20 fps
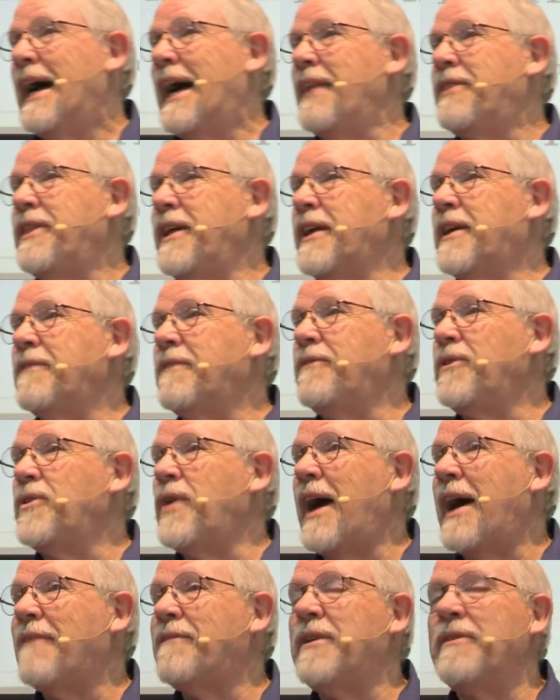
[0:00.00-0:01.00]
I think if you
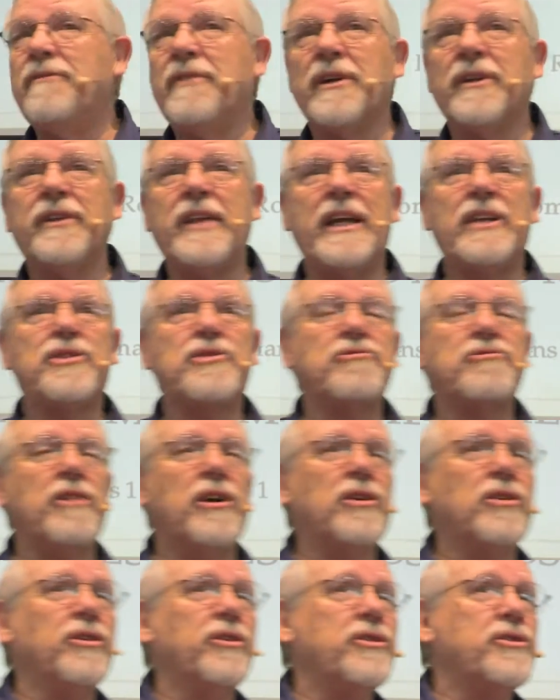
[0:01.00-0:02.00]
haven't felt that
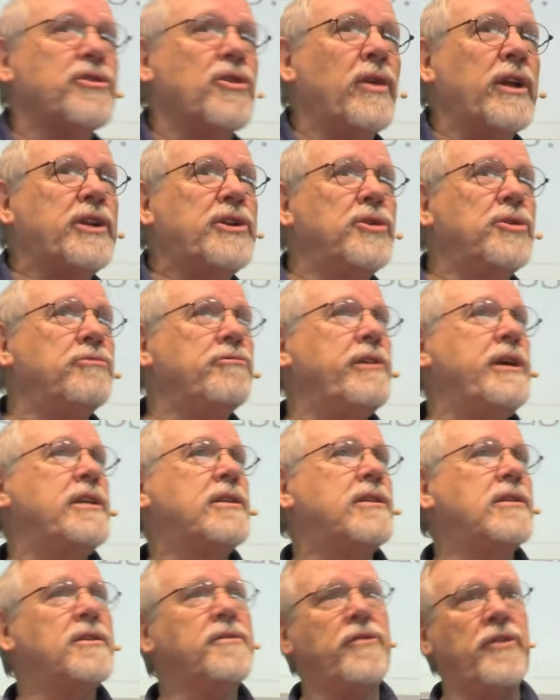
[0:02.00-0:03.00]
struggle, there's only two
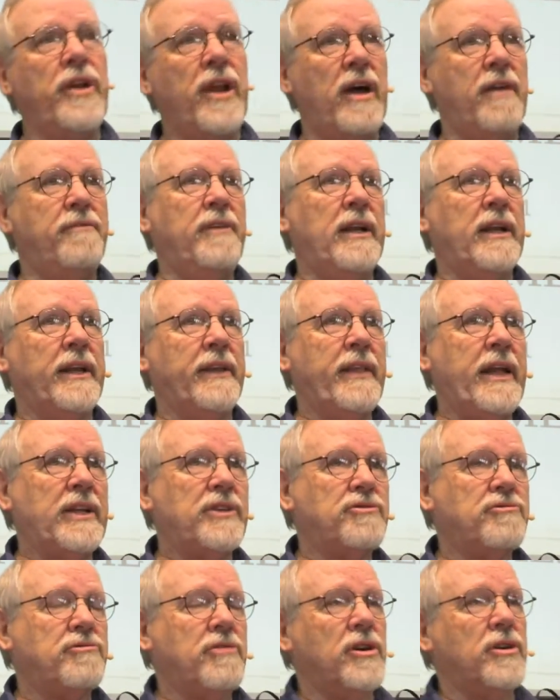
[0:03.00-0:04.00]
reasons for not feeling
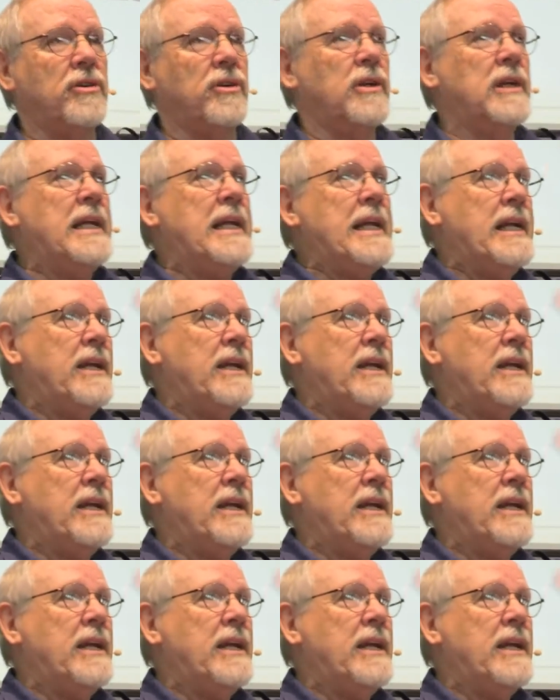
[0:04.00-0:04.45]
that struggle.